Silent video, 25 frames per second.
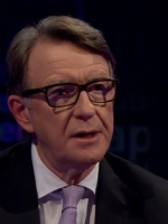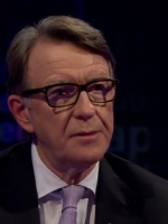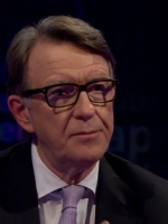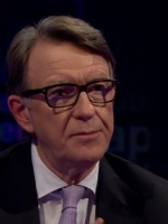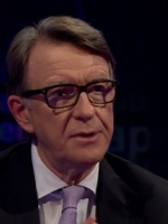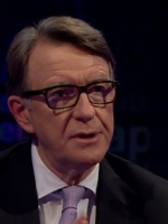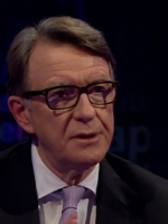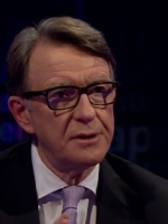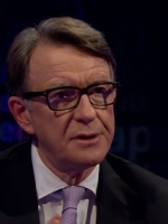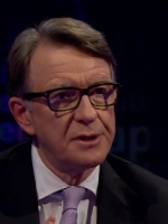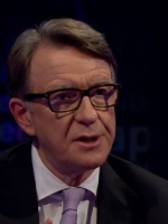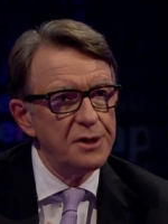
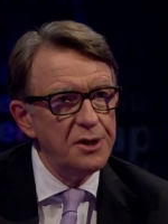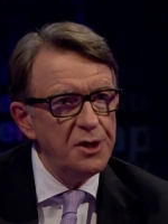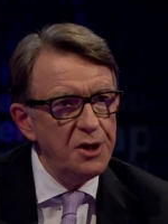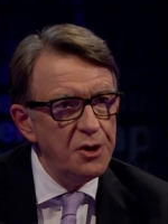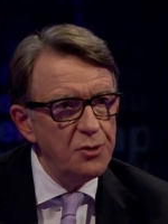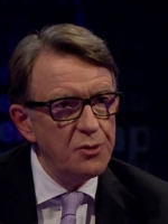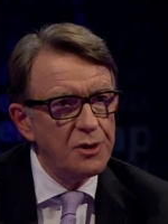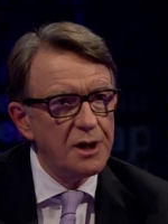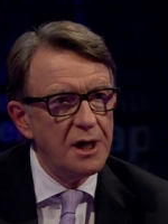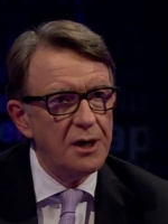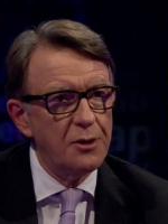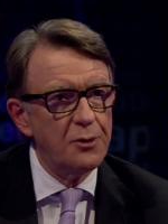build a
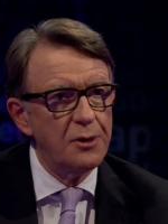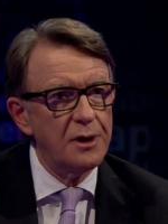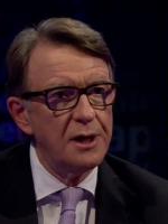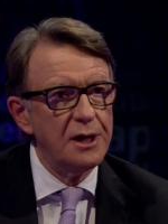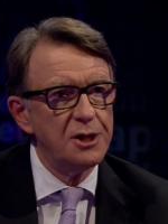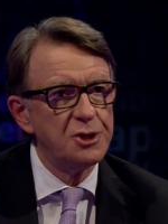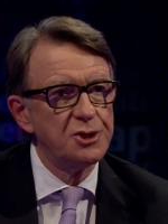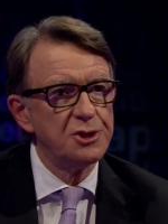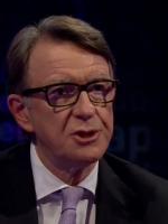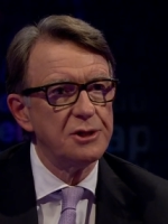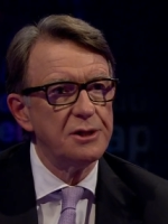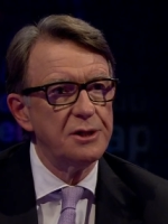new
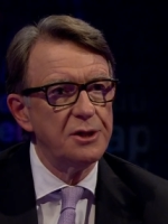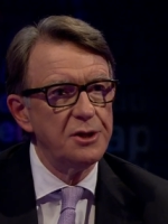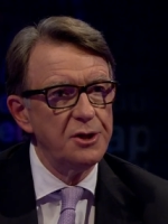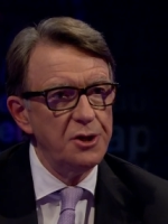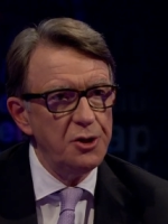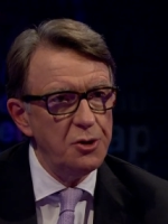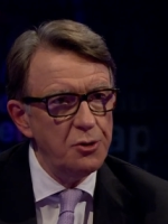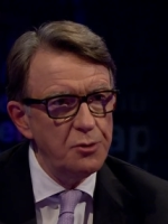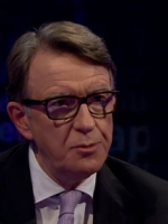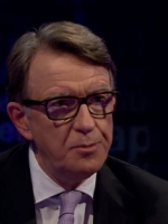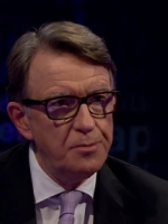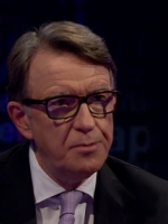coalition, a
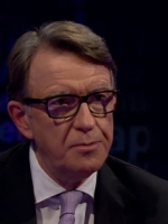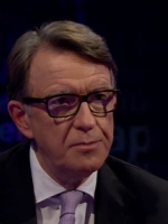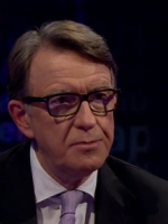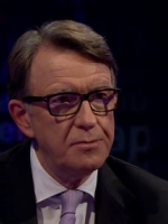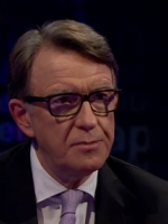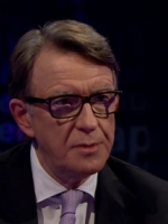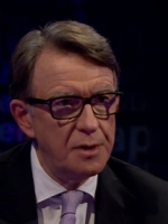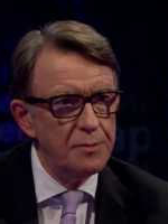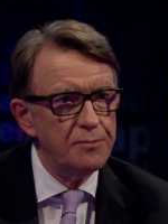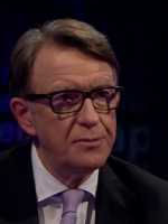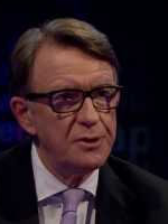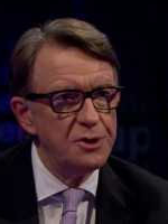new
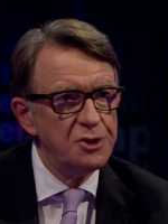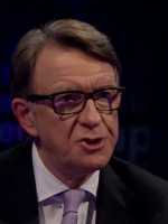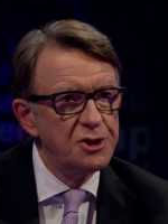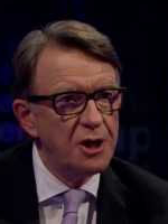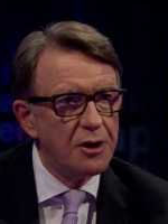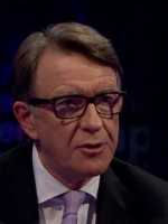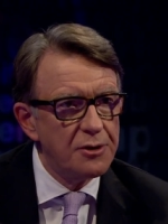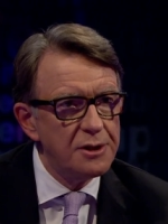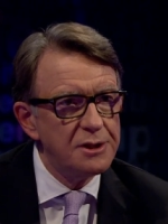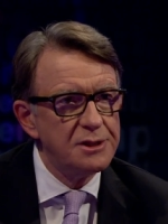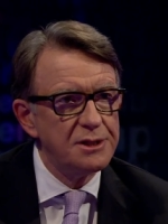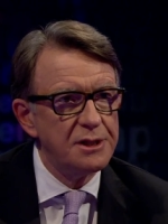
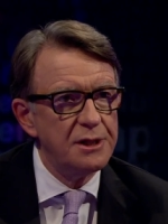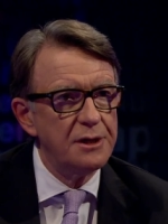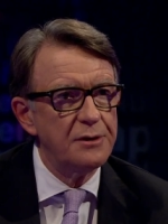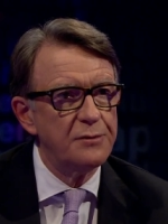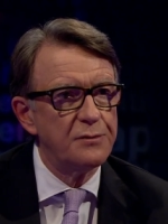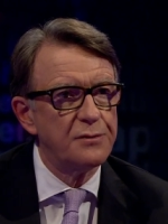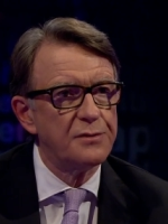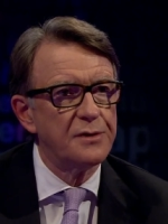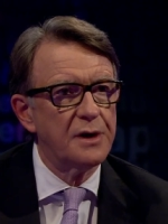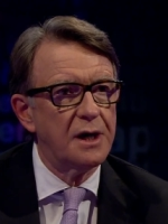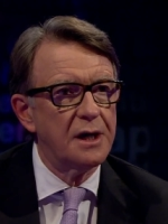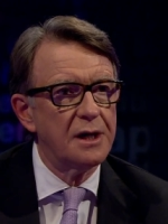majority in
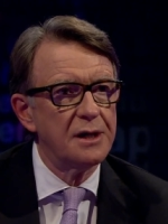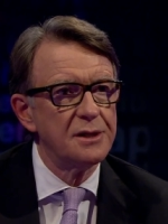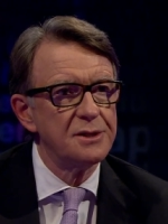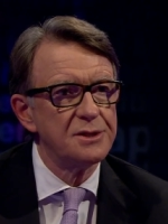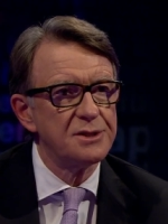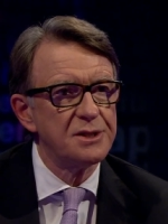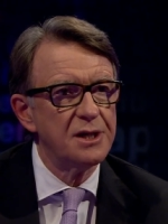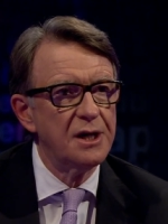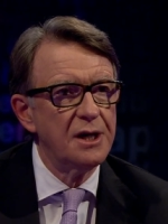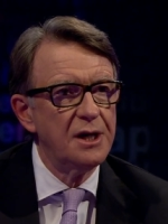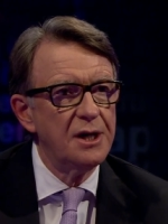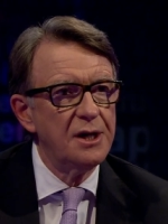
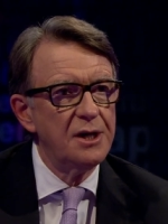France,